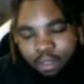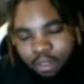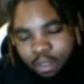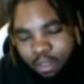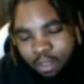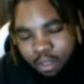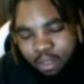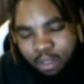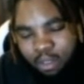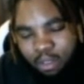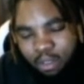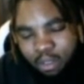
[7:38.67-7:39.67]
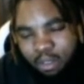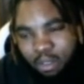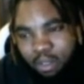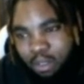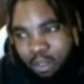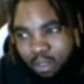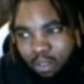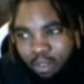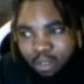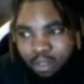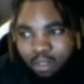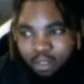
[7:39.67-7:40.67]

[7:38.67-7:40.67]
(not speaking)